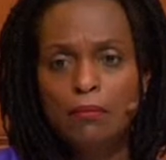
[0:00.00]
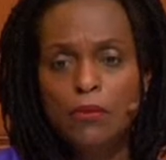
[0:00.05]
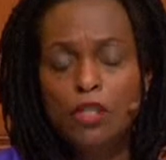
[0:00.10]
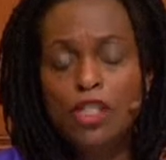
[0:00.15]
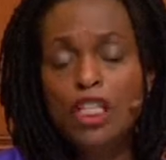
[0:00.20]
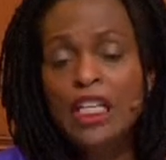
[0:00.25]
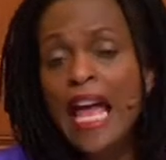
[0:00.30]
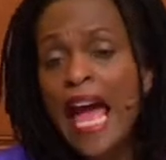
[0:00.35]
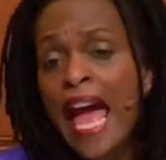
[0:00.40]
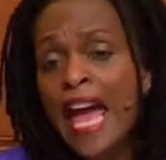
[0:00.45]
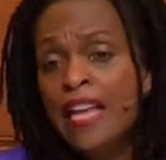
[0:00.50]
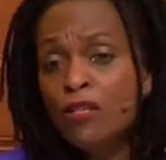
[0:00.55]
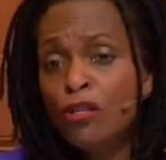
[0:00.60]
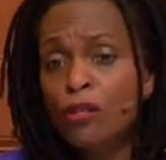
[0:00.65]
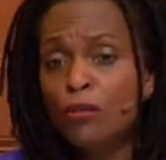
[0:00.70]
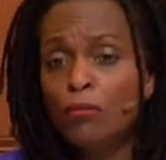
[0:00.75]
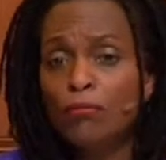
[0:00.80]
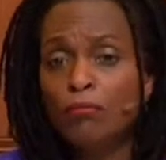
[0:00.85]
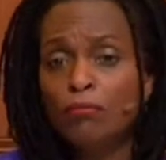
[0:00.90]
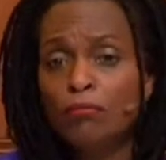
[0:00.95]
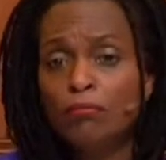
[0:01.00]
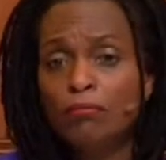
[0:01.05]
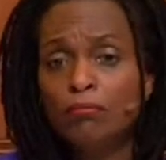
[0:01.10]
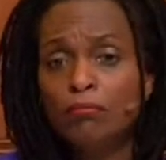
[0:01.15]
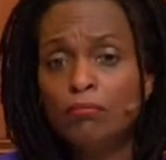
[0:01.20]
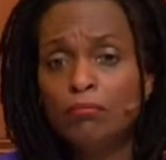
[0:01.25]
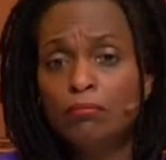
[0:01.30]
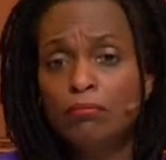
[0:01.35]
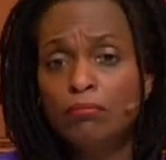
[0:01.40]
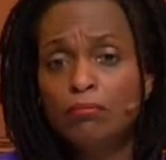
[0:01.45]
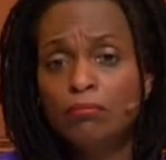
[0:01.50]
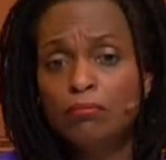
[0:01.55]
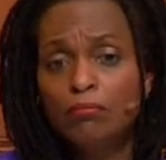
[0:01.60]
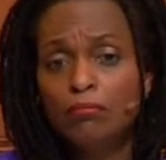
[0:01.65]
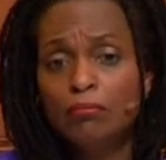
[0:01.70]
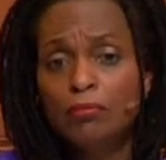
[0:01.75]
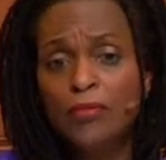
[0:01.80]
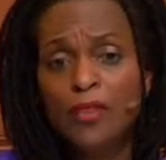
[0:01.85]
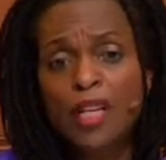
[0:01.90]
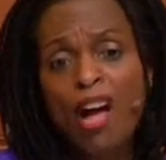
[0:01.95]
She had you.
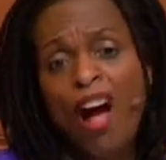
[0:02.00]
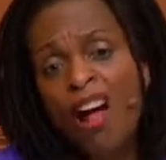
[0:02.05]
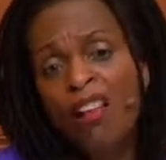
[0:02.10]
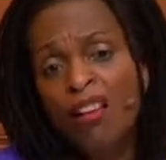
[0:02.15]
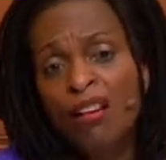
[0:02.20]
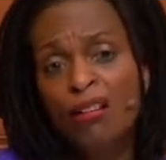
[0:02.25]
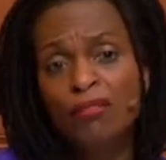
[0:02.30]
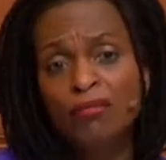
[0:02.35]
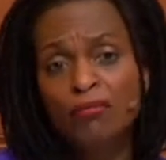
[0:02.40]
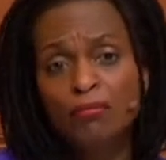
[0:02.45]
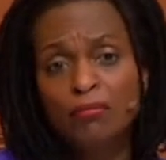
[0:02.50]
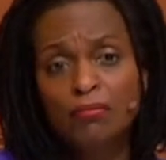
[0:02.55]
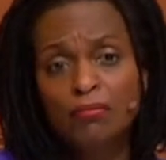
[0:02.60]
Call her.